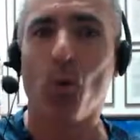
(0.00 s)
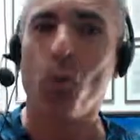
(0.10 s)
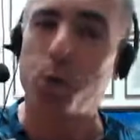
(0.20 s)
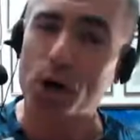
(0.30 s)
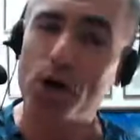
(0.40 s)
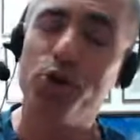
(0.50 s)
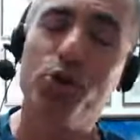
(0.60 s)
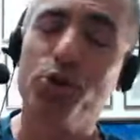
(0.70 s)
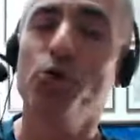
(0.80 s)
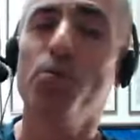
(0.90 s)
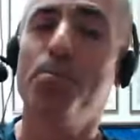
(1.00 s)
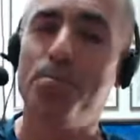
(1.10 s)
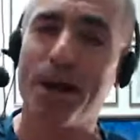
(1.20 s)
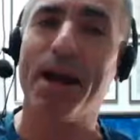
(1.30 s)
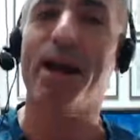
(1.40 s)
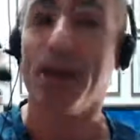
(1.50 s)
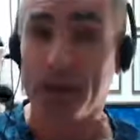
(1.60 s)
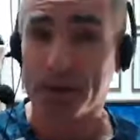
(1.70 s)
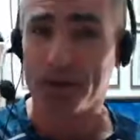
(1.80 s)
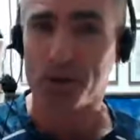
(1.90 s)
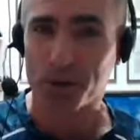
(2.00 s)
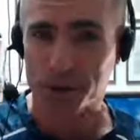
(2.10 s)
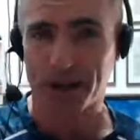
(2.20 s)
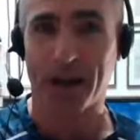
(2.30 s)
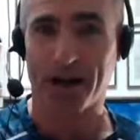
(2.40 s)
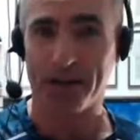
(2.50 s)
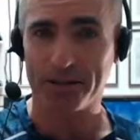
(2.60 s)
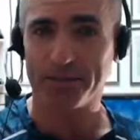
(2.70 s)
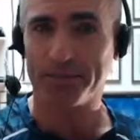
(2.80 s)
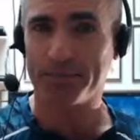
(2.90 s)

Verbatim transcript: Would you bathe your child